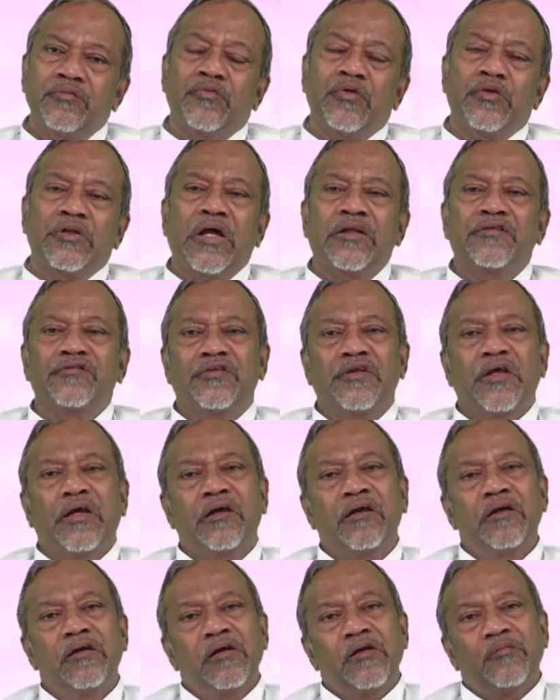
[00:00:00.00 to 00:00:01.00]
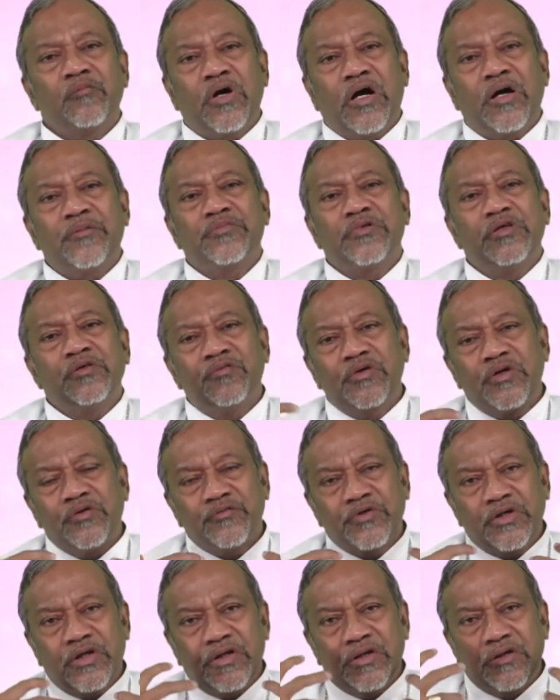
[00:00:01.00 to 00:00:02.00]
For that sake, perhaps even if
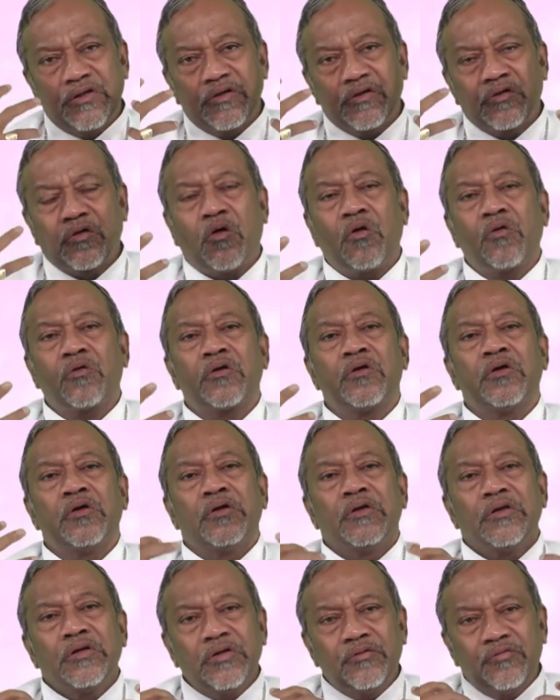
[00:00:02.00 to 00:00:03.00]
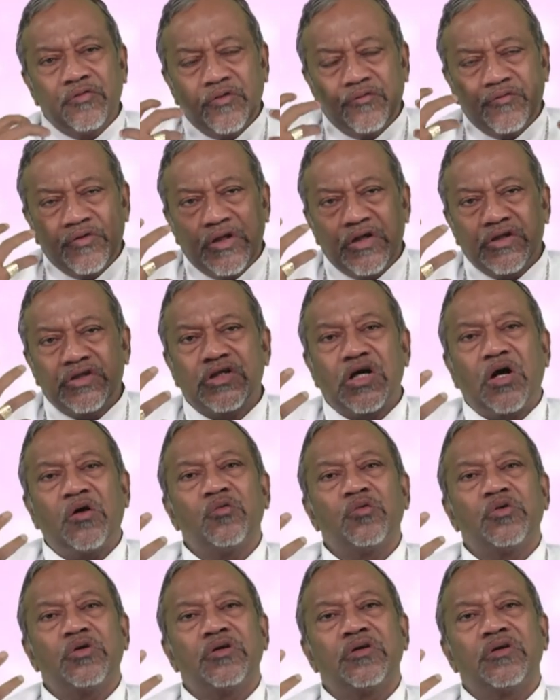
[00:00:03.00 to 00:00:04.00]
they talk, even if they
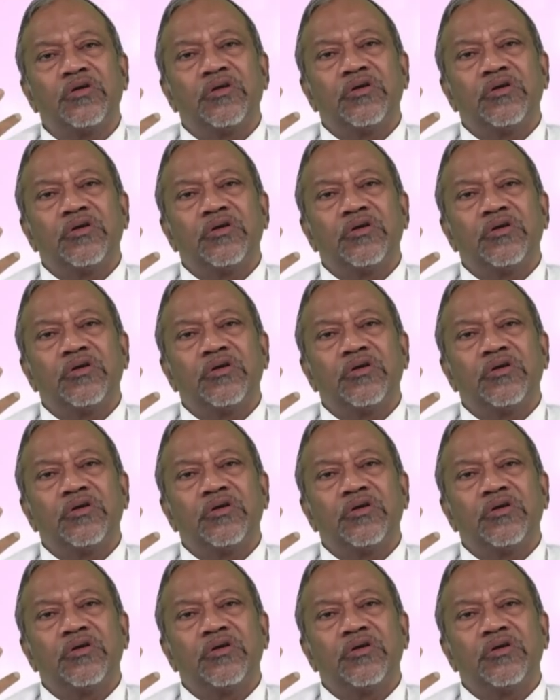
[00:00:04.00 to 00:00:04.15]
shout,